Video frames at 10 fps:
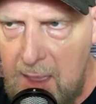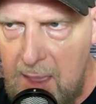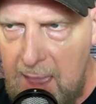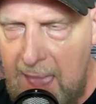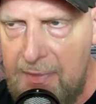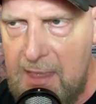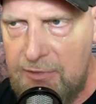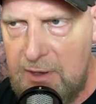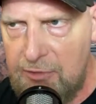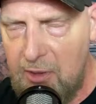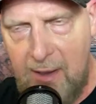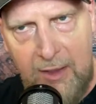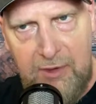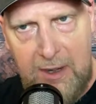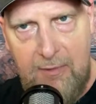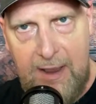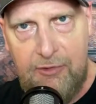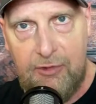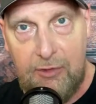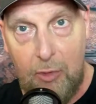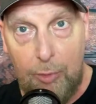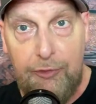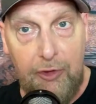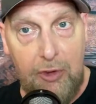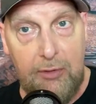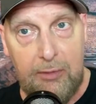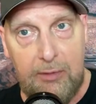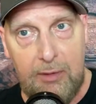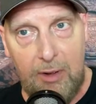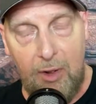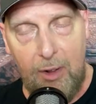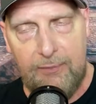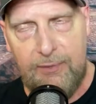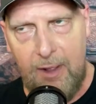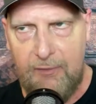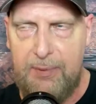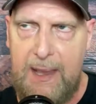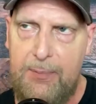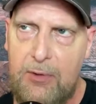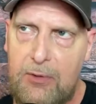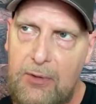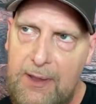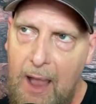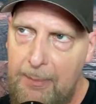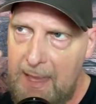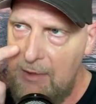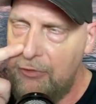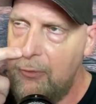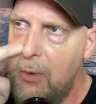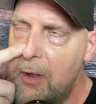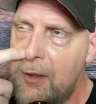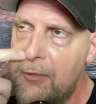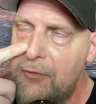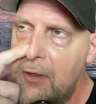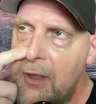how there's an entire generation or two of people coming into the world